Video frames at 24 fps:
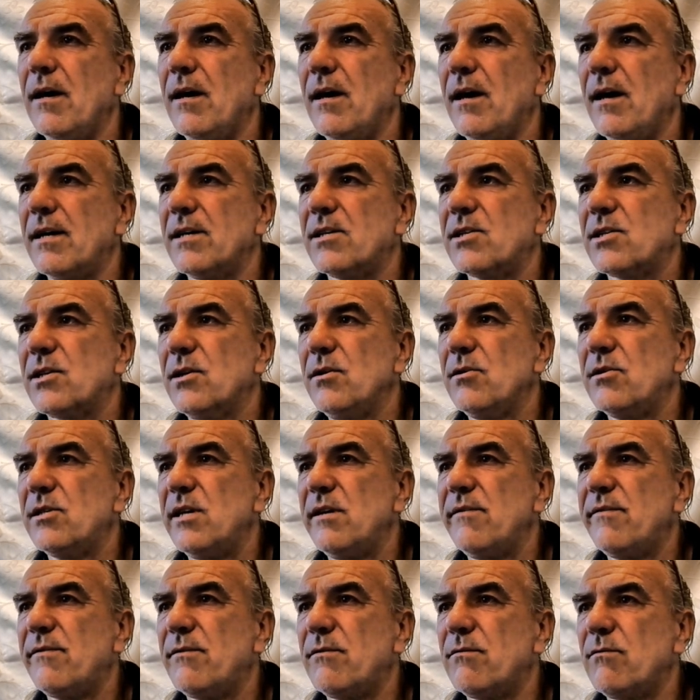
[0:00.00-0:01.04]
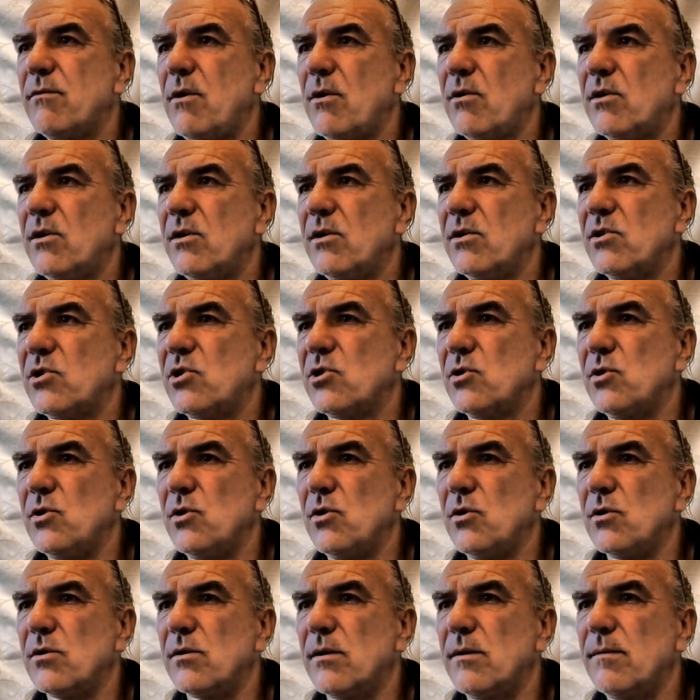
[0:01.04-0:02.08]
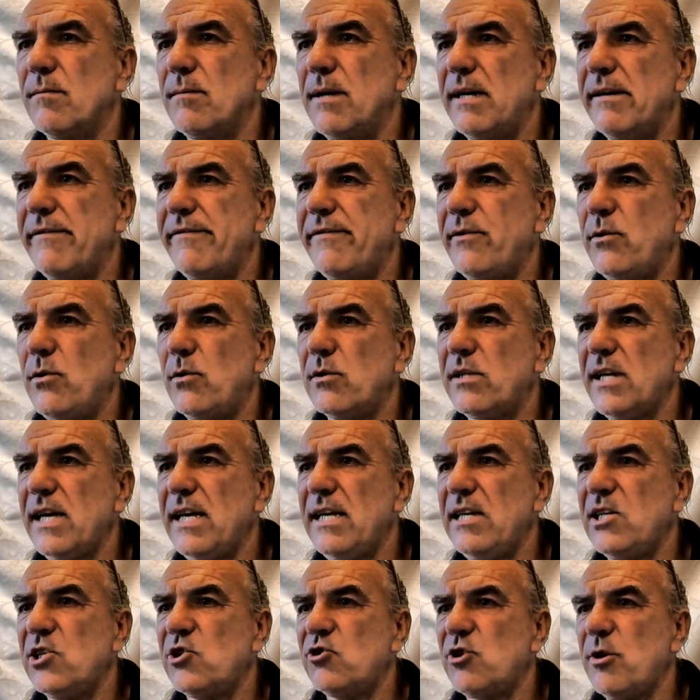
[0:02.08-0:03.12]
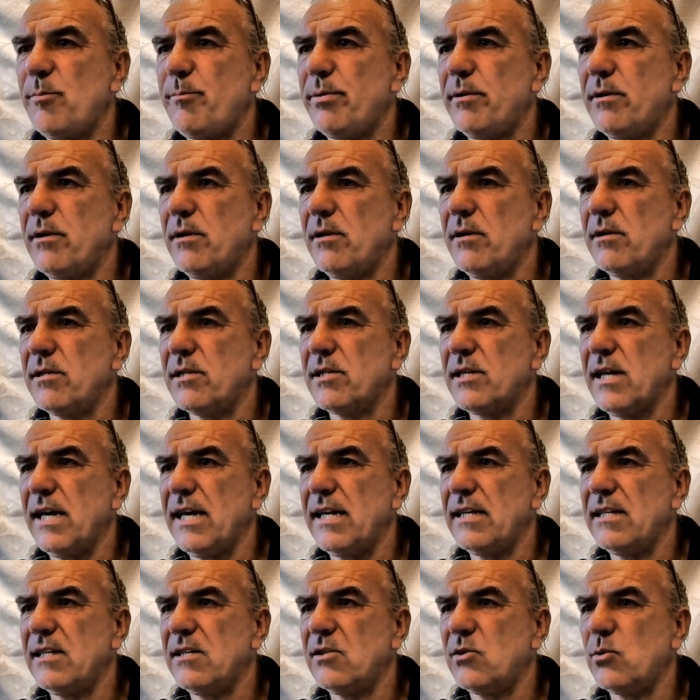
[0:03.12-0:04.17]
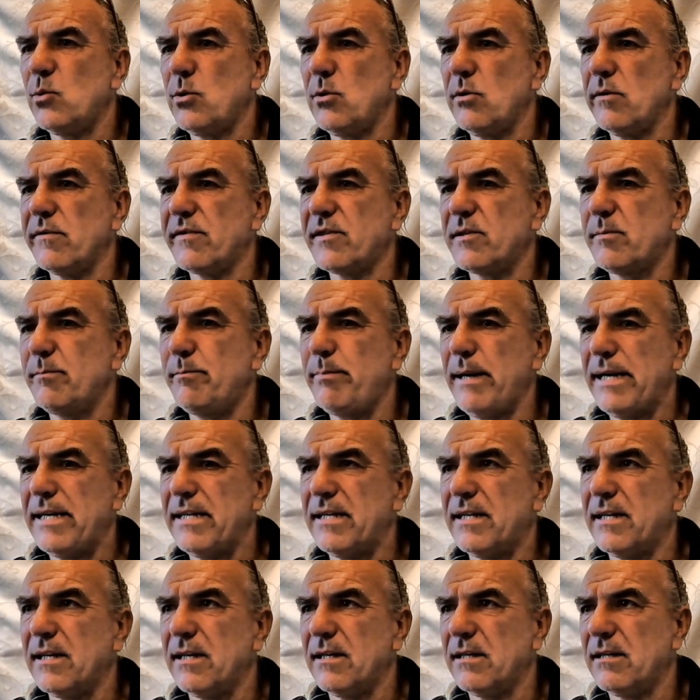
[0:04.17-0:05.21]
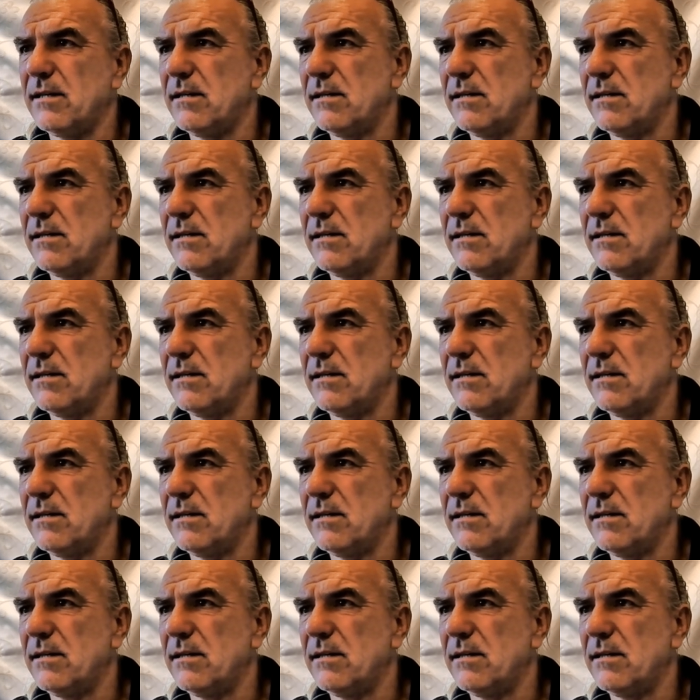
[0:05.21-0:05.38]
Exclusive Rocket Sean, my 4-day strippers and dwarfs bender.